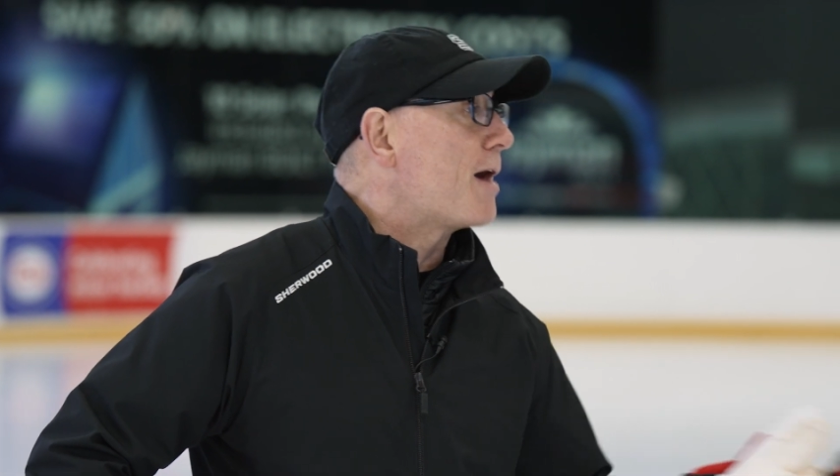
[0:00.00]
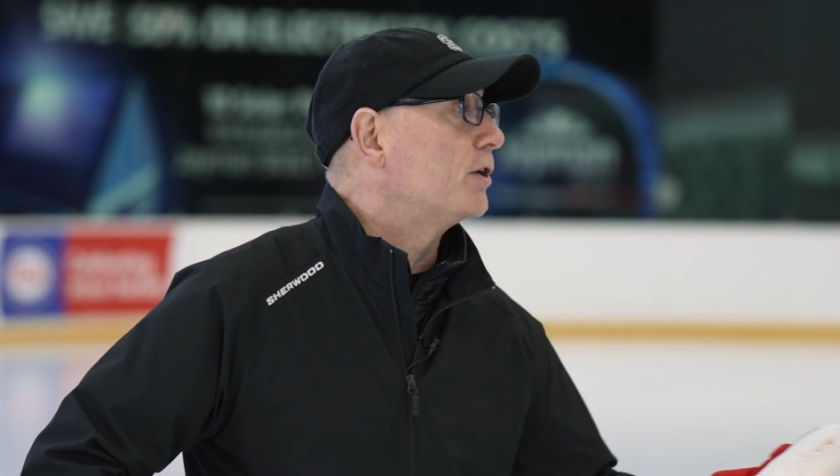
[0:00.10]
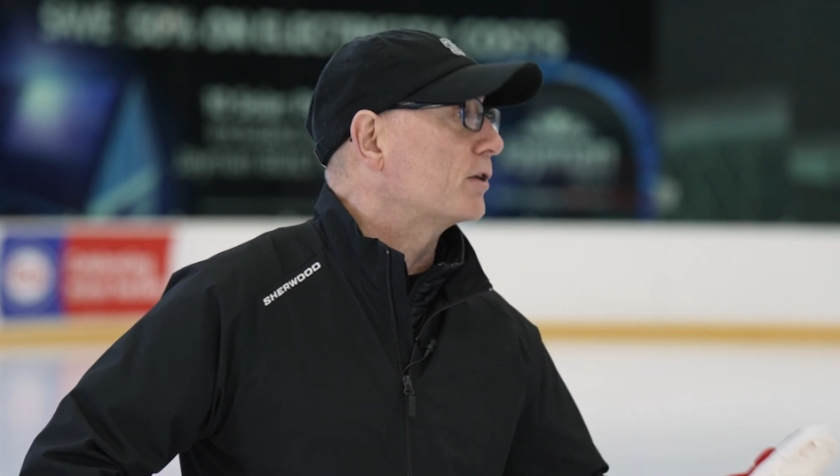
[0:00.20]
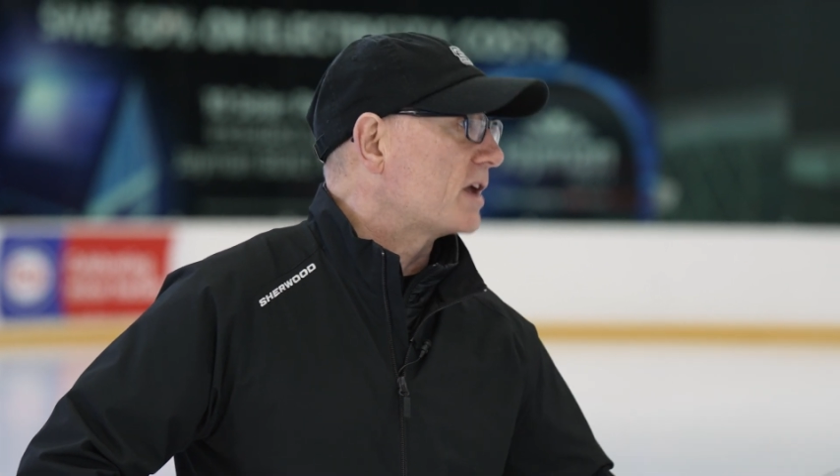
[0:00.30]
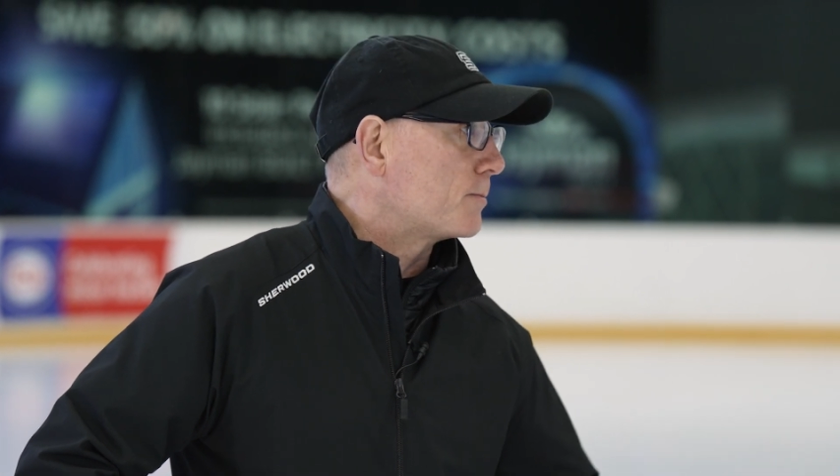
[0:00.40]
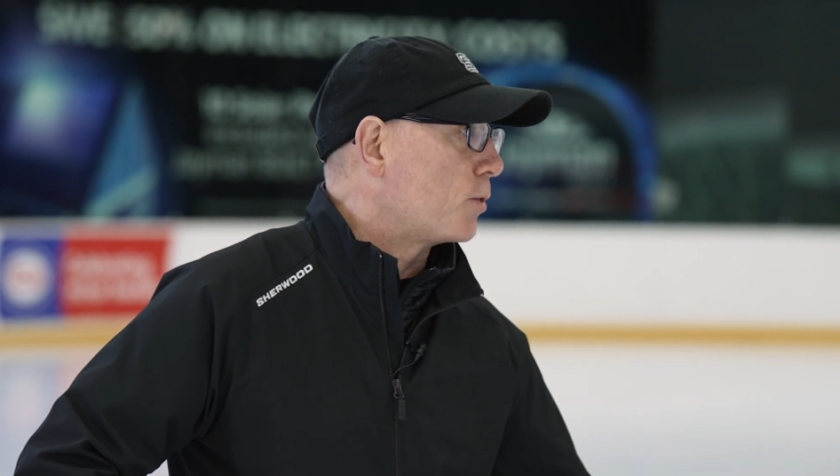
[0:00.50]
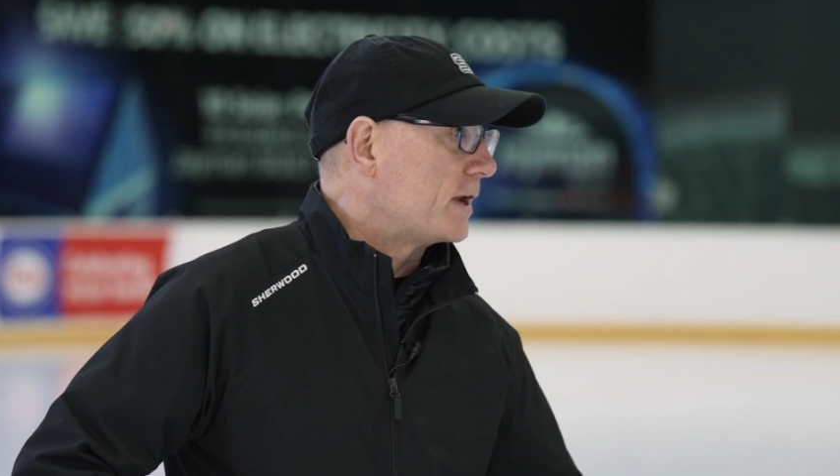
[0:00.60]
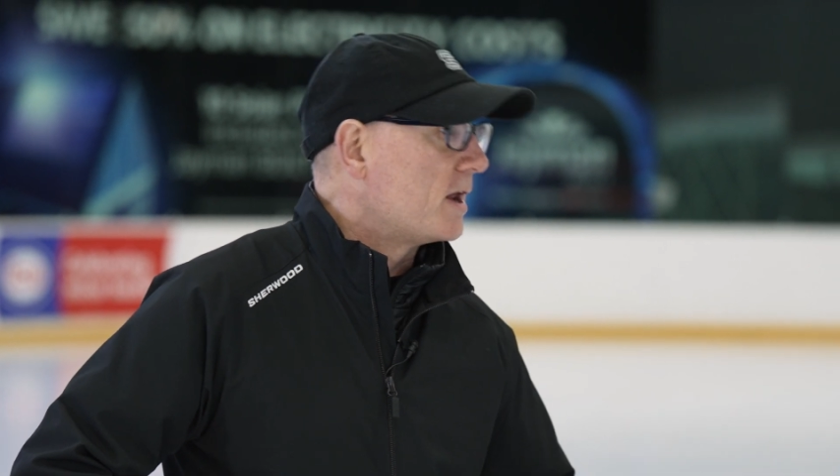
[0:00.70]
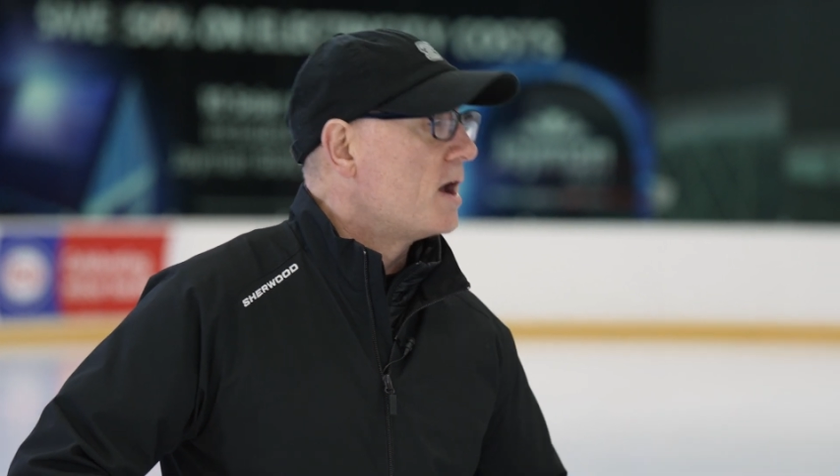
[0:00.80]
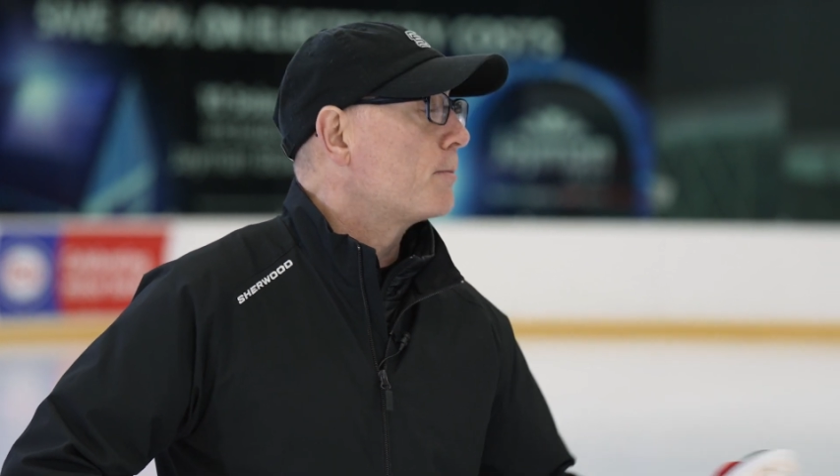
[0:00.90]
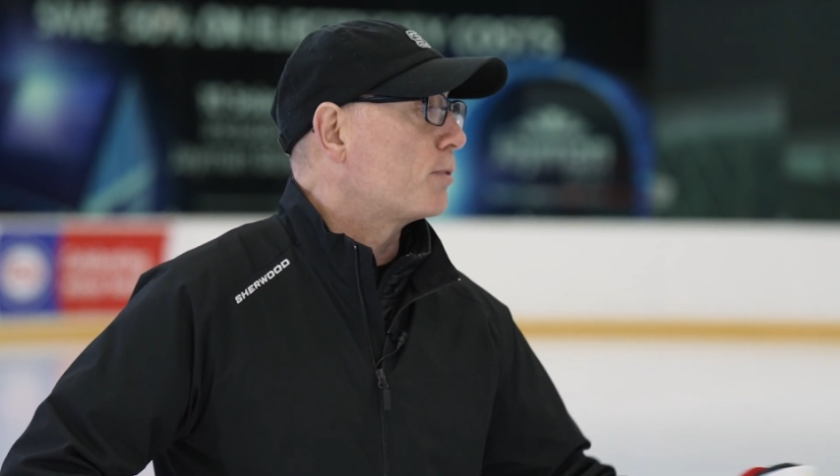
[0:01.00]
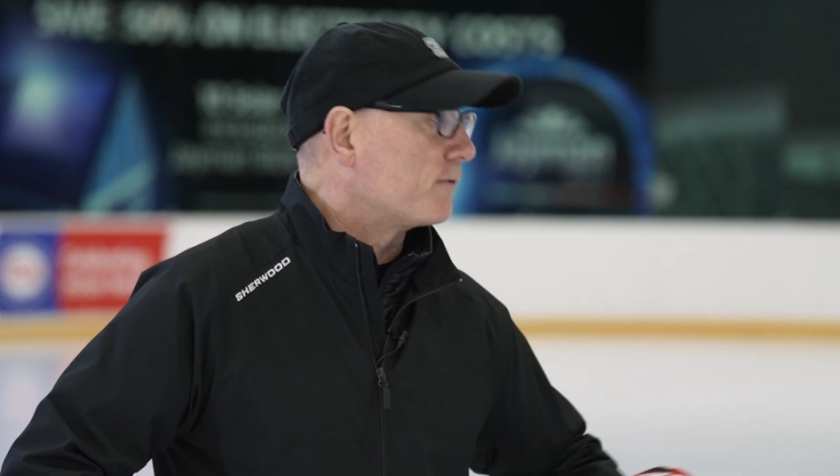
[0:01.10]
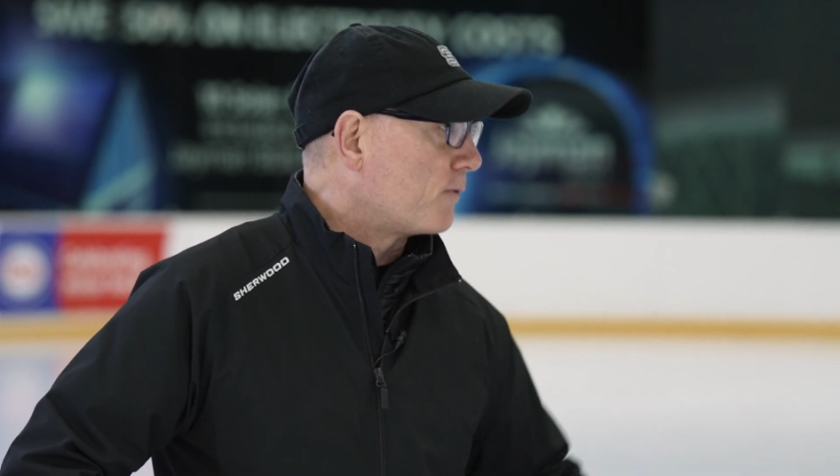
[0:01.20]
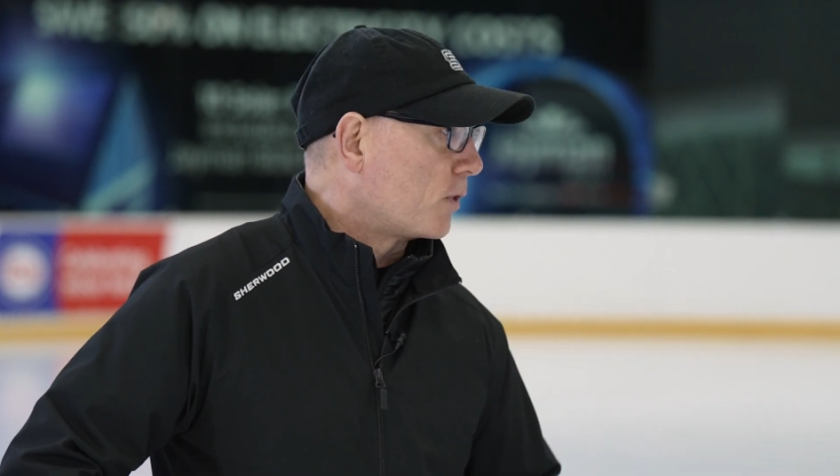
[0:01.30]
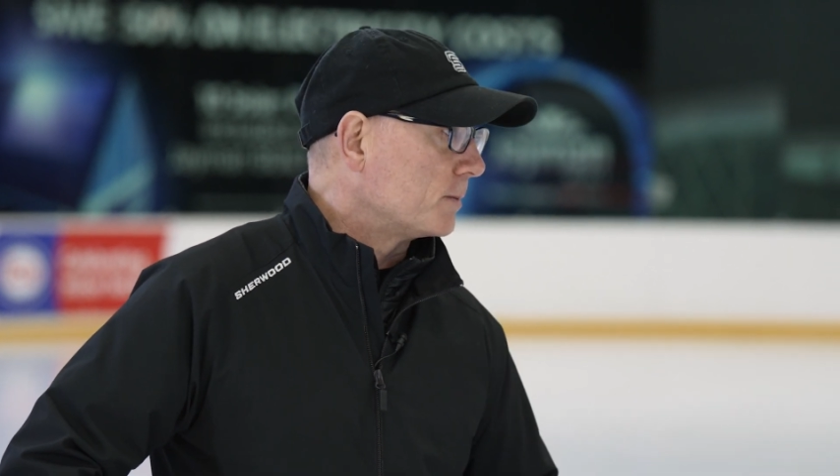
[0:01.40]
your kick point
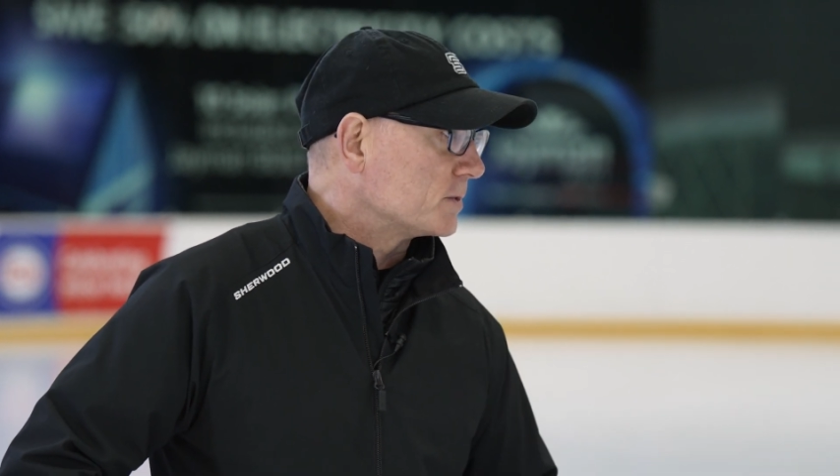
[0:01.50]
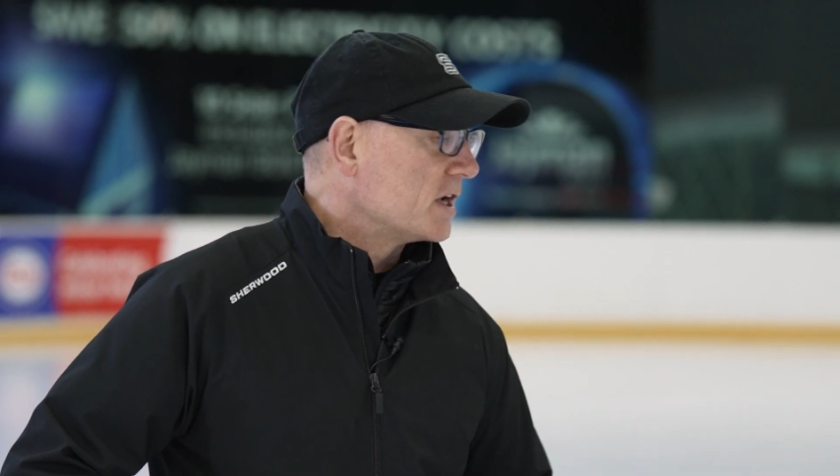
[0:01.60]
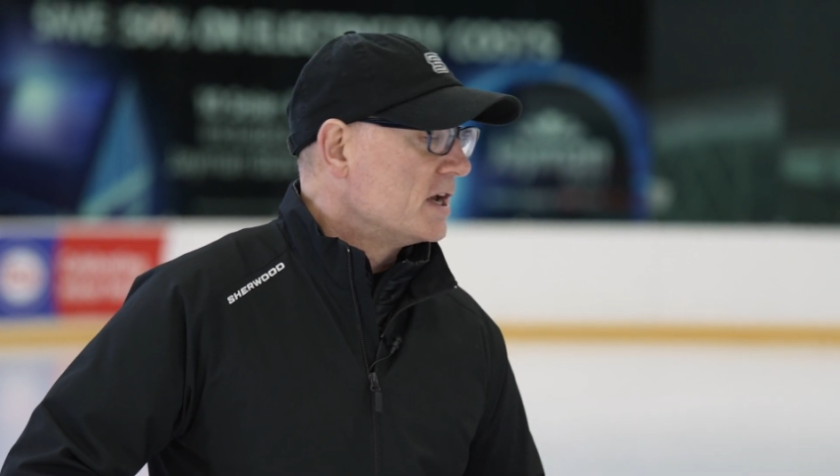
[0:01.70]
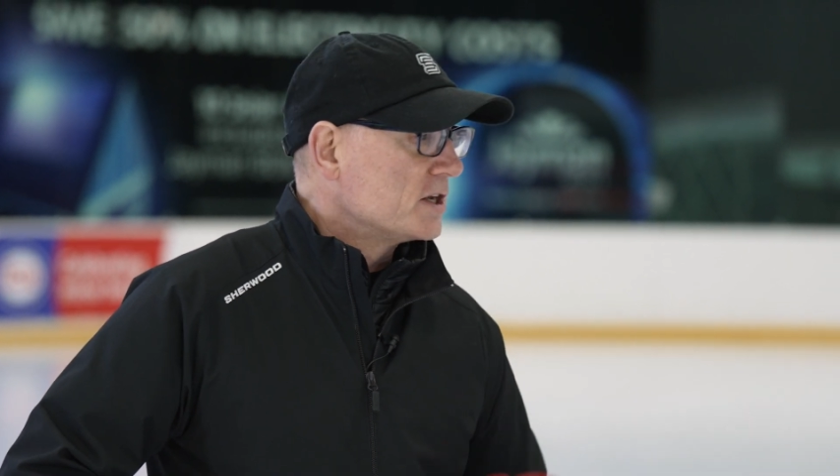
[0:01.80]
performs.